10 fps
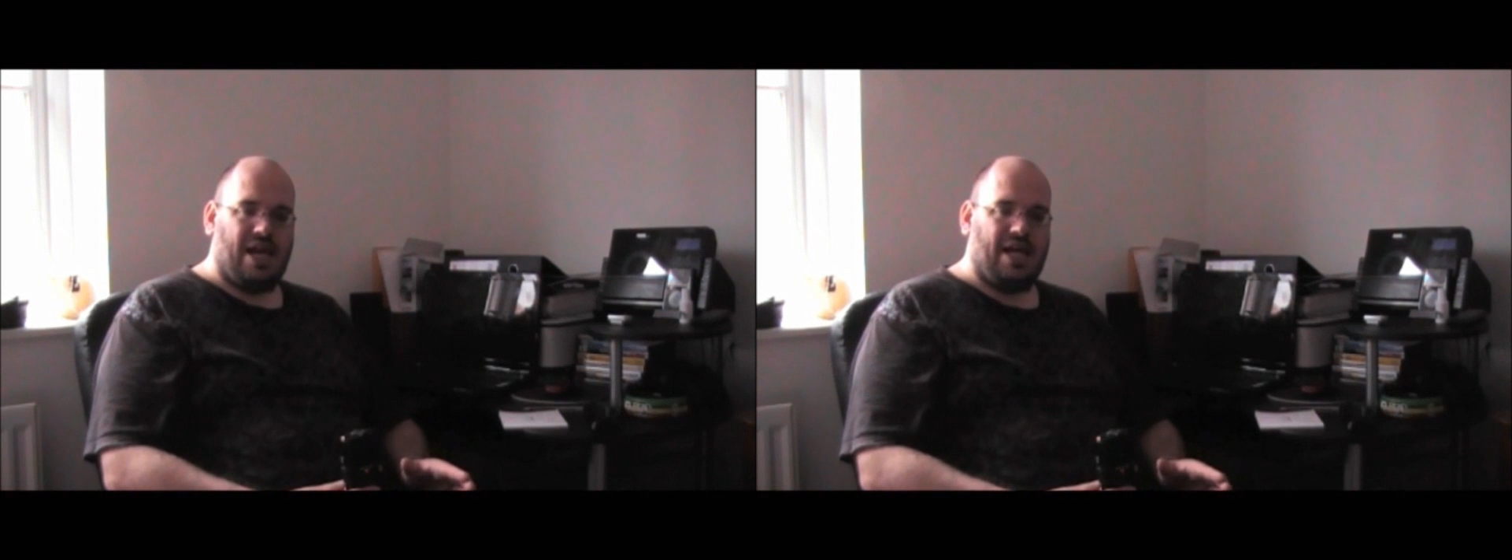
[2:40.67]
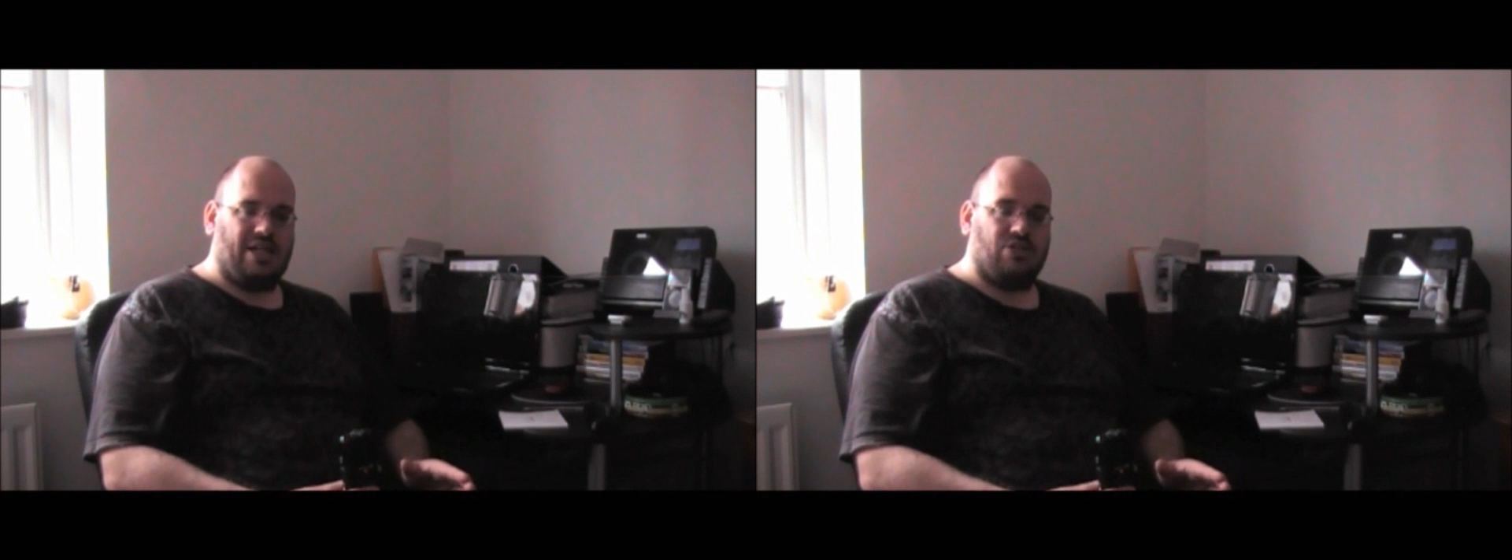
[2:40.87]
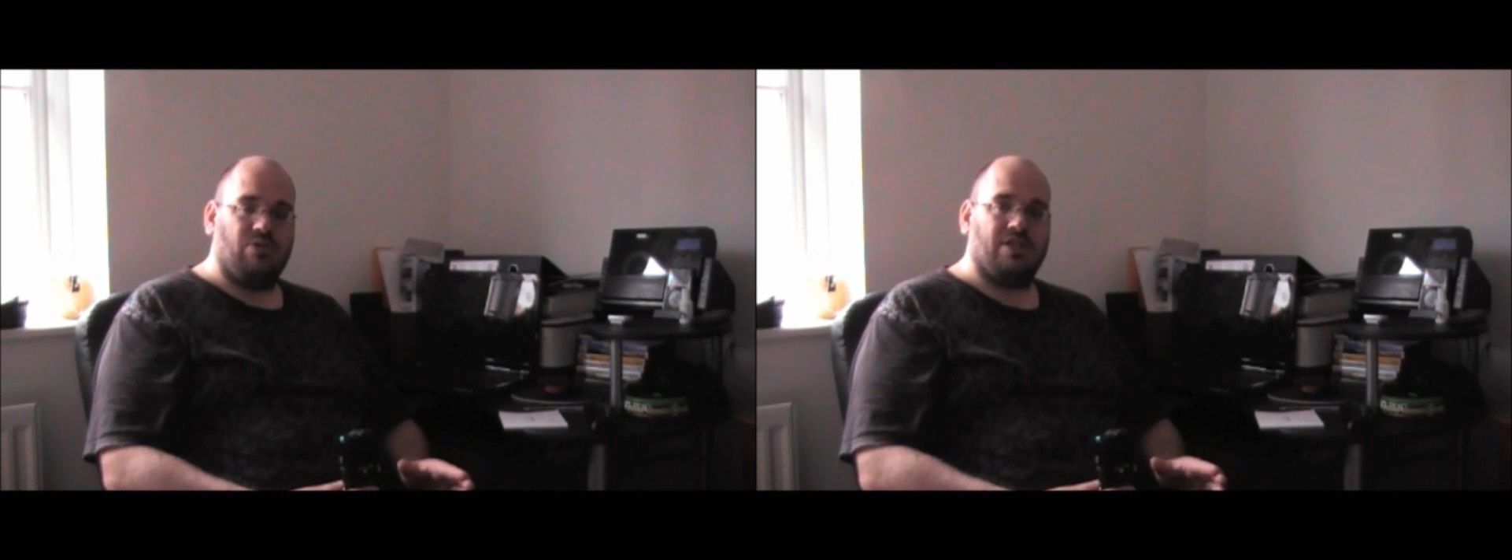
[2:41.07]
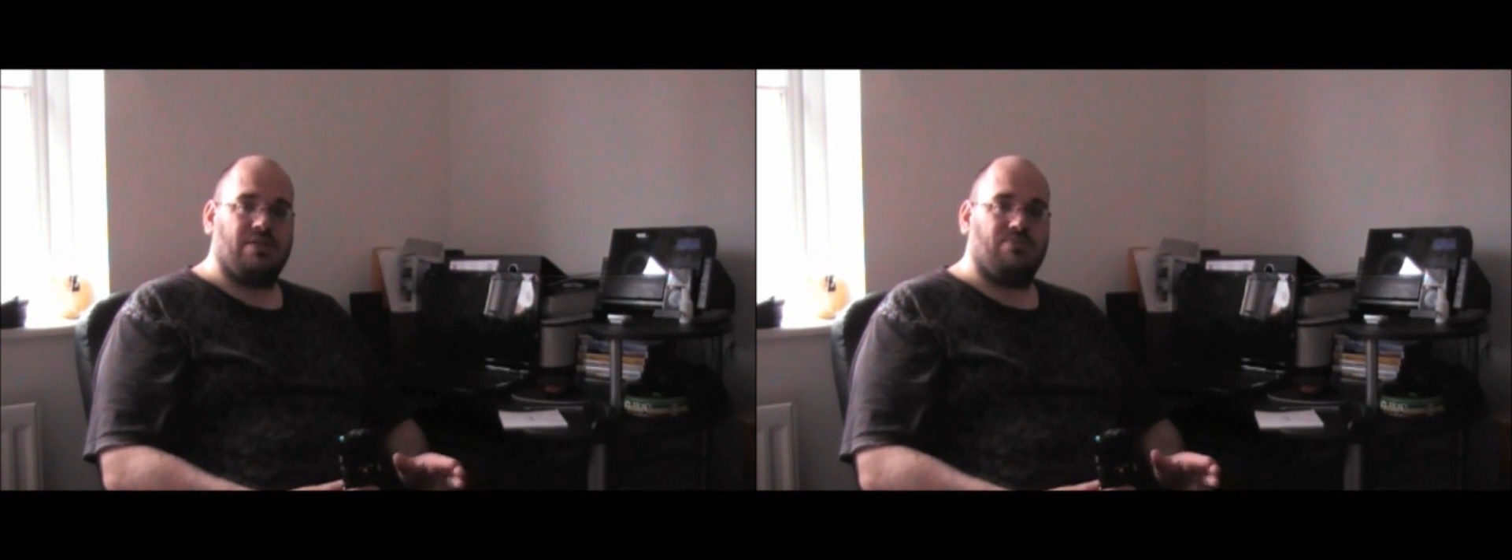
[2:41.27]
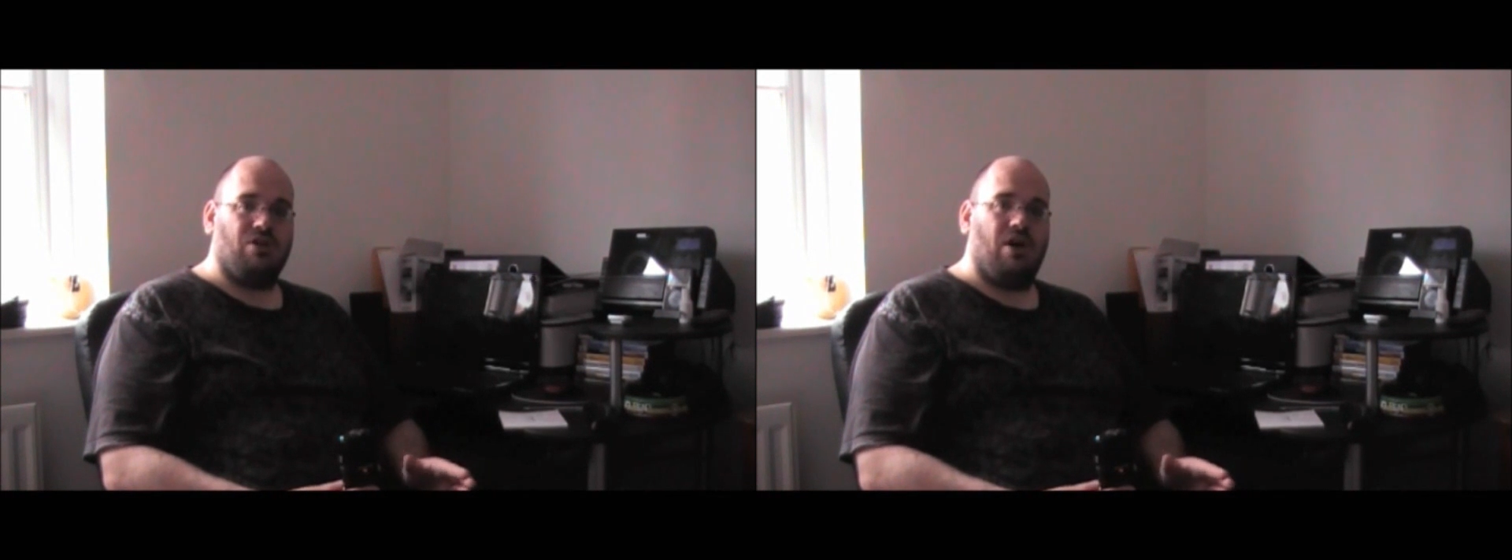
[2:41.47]
And to our
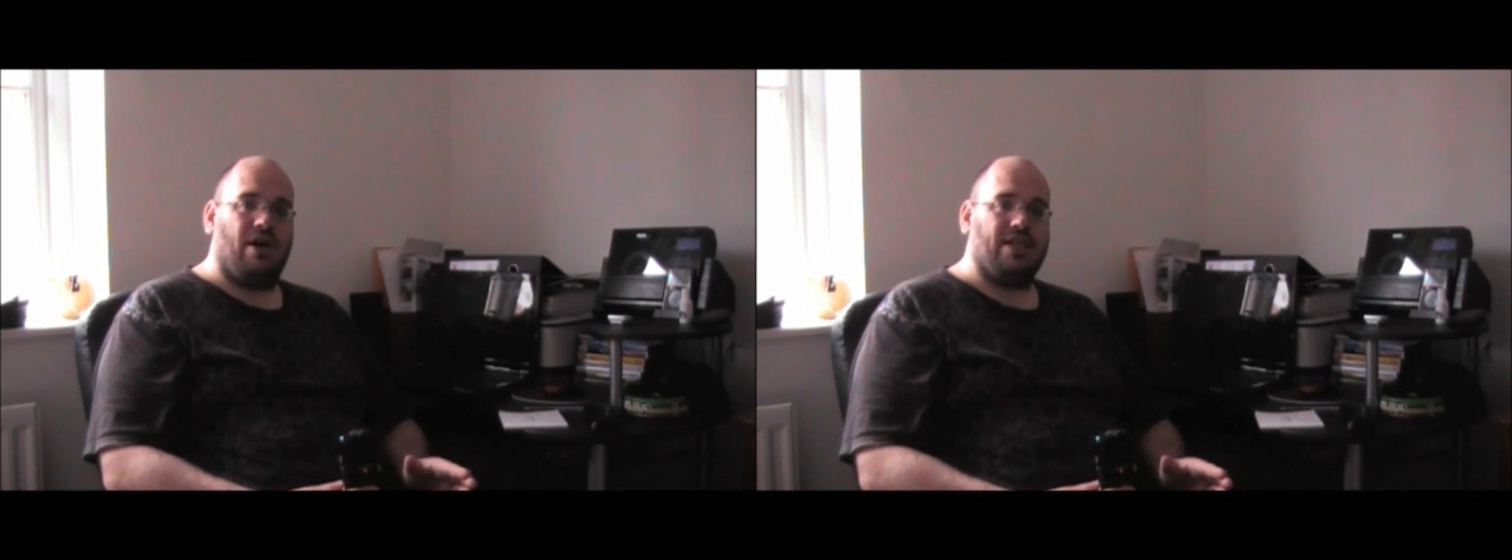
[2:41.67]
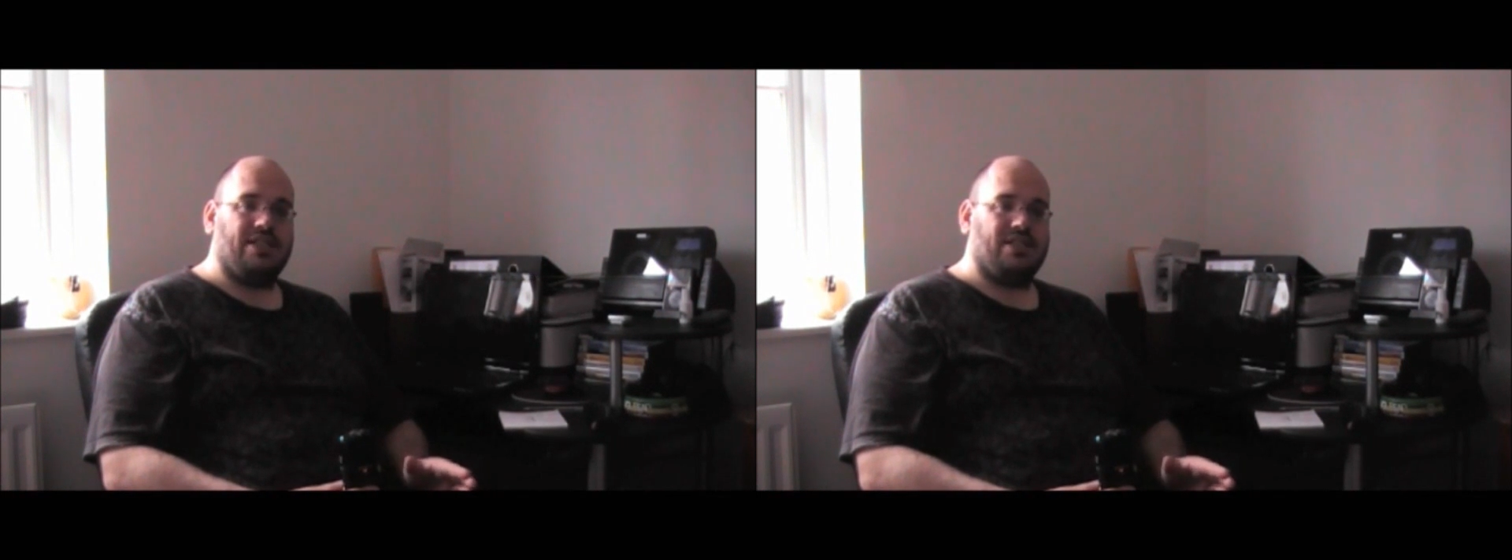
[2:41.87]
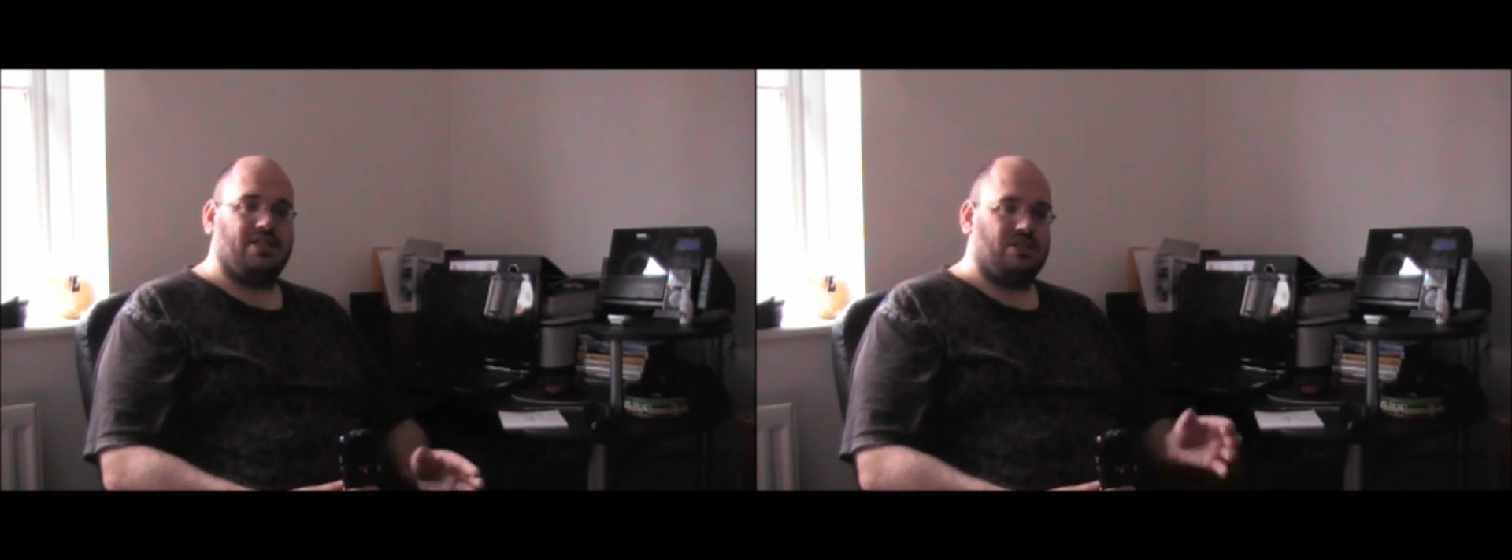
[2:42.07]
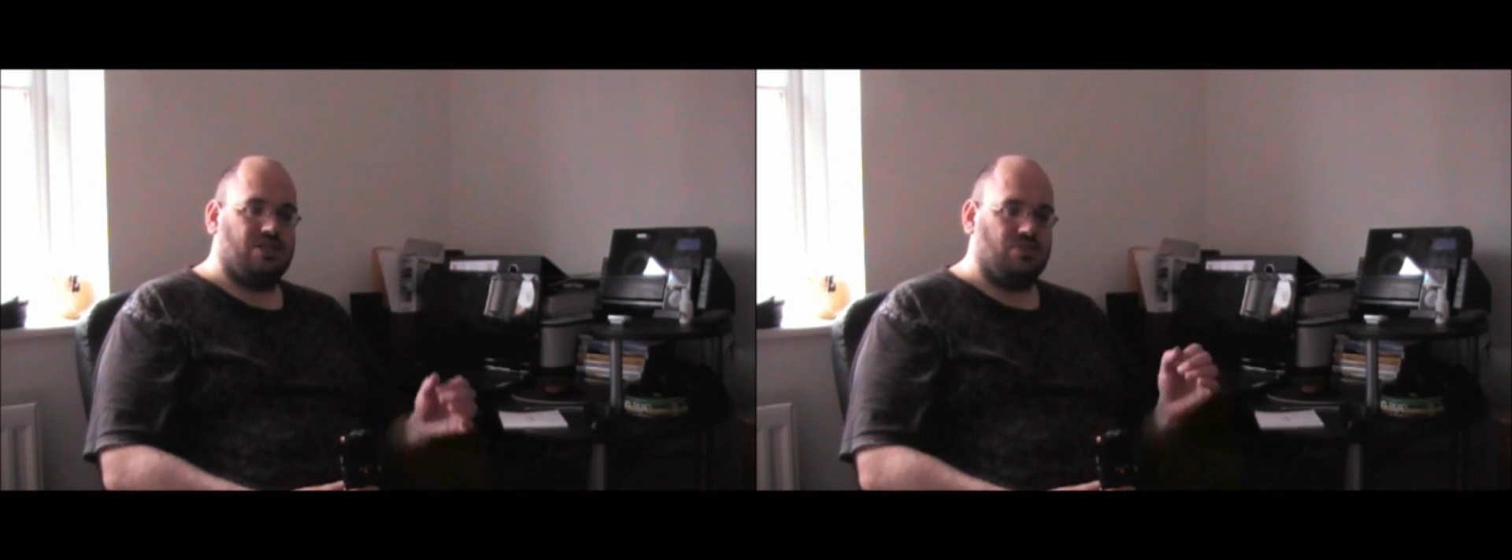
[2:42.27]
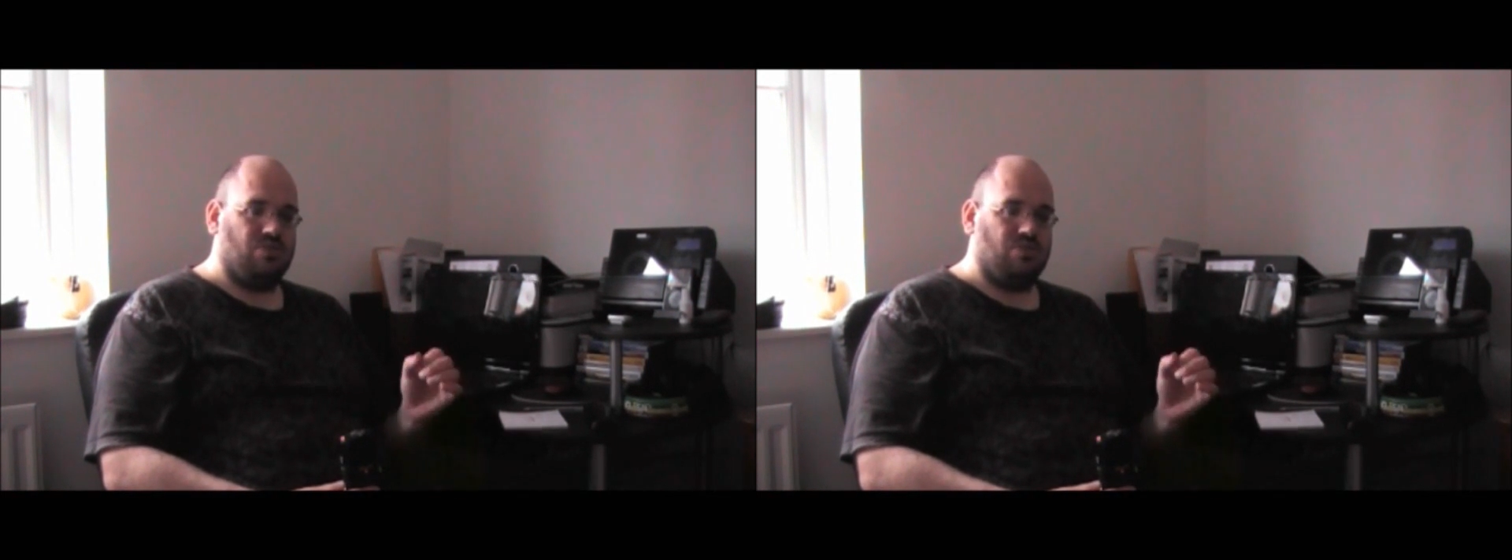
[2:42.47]
surprise,